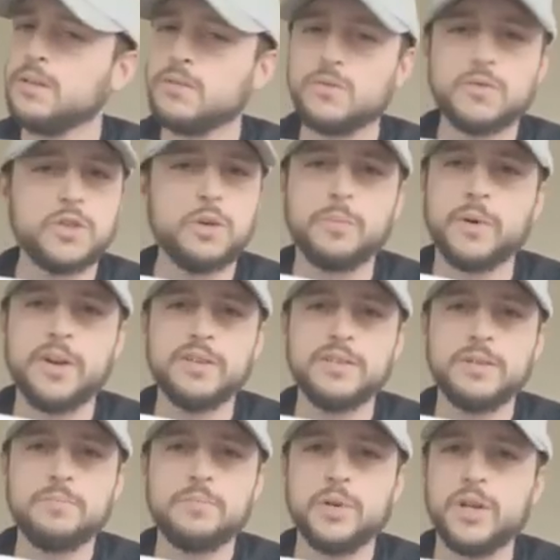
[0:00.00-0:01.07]
It's super
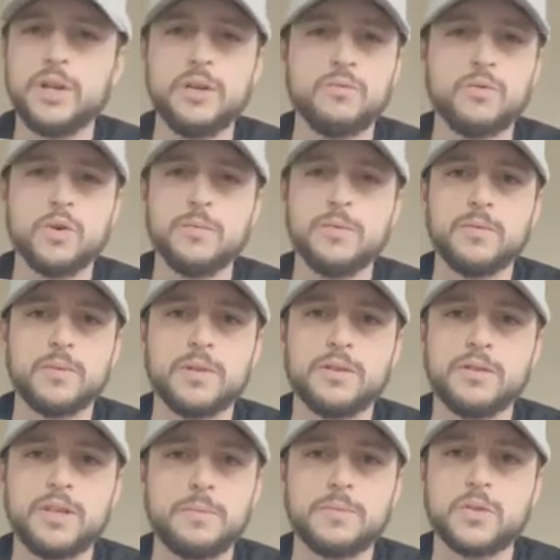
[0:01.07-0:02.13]
easy. Put it in a room where
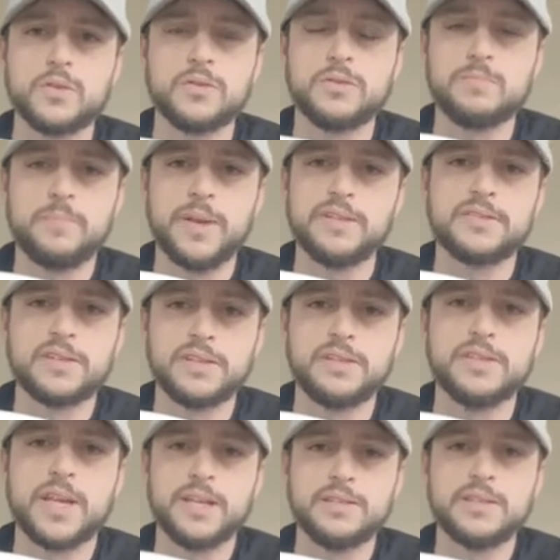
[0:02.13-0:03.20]
the temperature basically
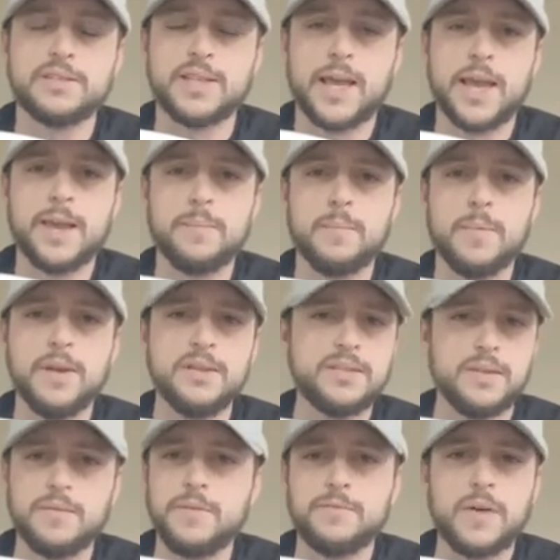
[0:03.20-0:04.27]
stays the same,
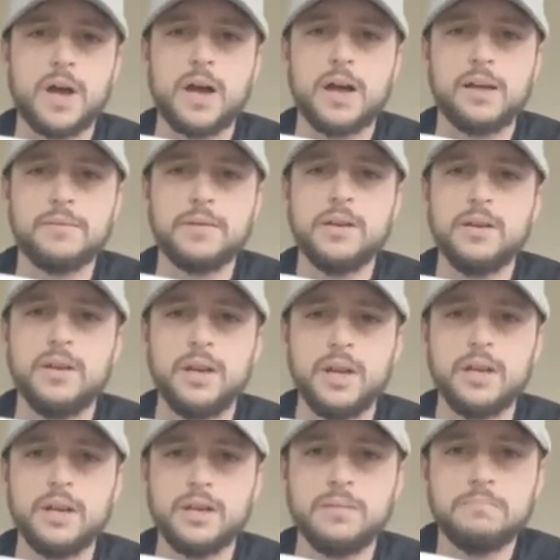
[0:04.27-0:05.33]
75,
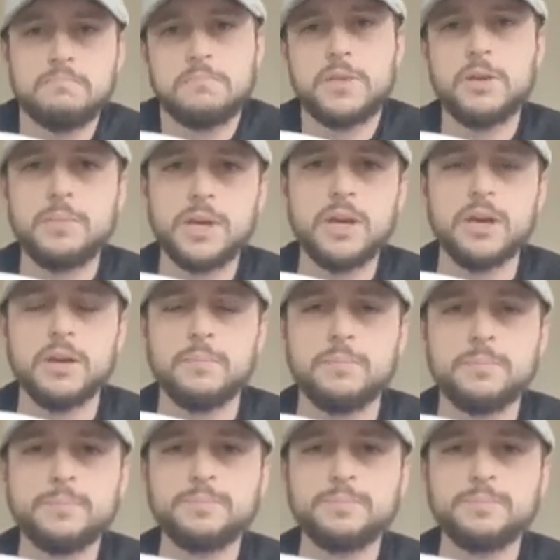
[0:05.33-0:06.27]
and it'll be good.